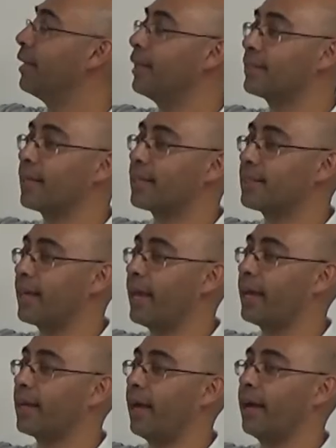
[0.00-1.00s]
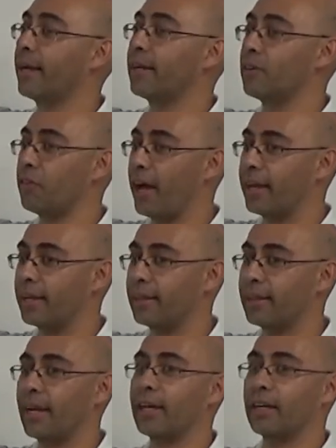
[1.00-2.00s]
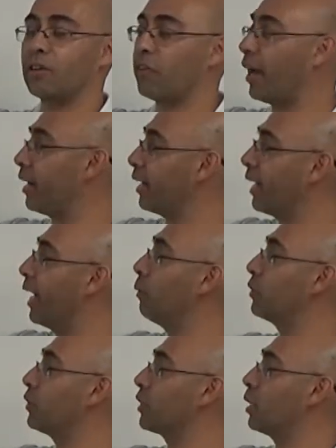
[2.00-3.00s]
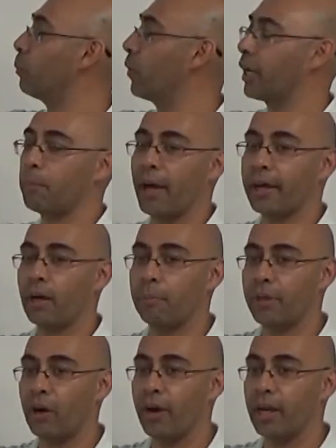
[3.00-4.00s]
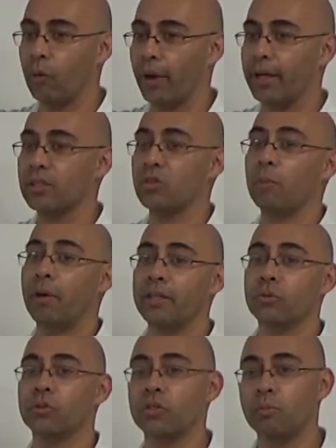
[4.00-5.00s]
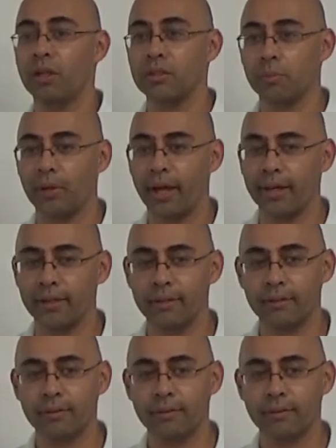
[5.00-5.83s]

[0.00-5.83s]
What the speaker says: it's like saying I'm going to divide it, then I'm going to divide it again, which is going to bring it back up there anyway, so I might as well just multiply it.